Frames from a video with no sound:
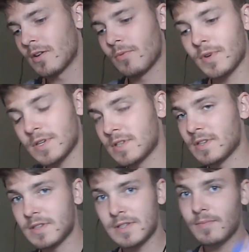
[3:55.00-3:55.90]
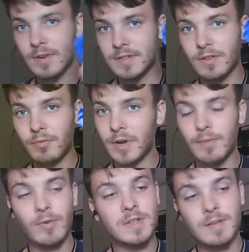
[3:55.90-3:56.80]
which is as simple as a 3D
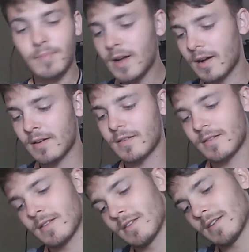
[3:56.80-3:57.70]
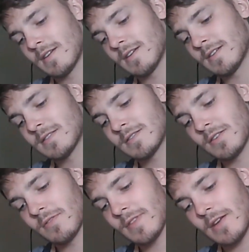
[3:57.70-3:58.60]
printed part.
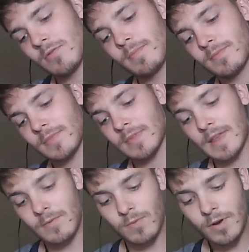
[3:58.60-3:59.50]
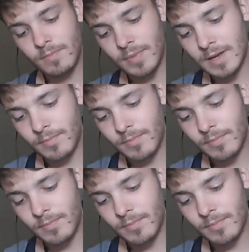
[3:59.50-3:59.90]
So there won't be a